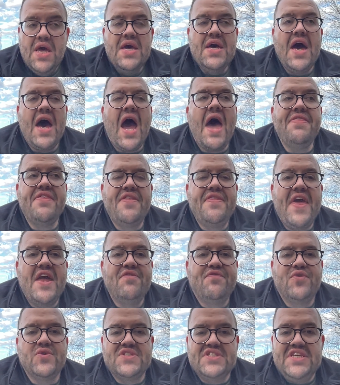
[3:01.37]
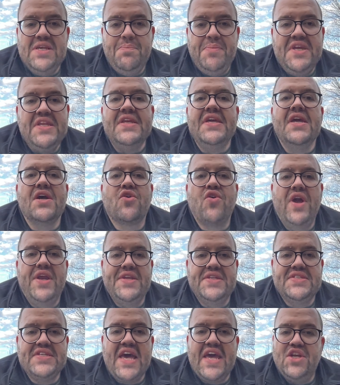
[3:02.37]
other than for CPD
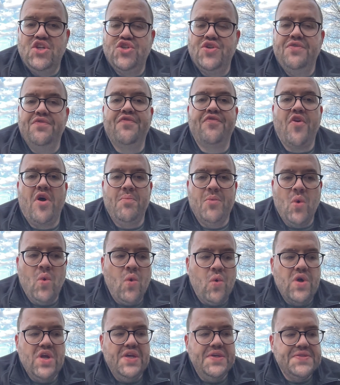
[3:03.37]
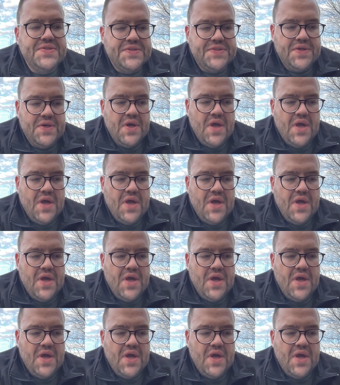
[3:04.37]
accreditation from August.